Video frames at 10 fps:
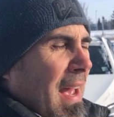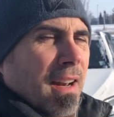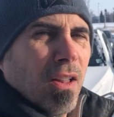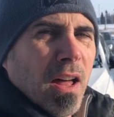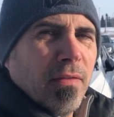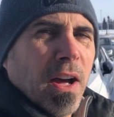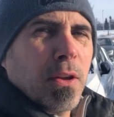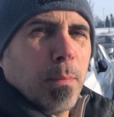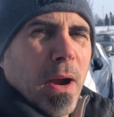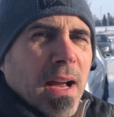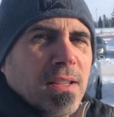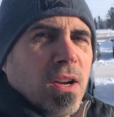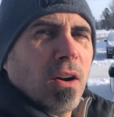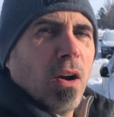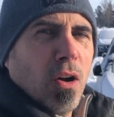and a lot of other brands
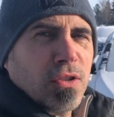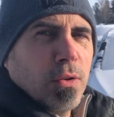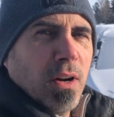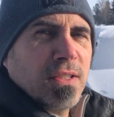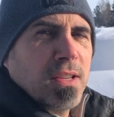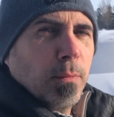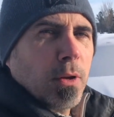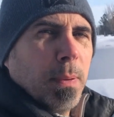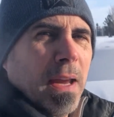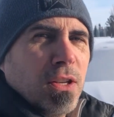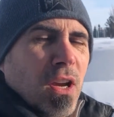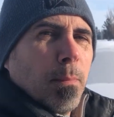are also on similar page.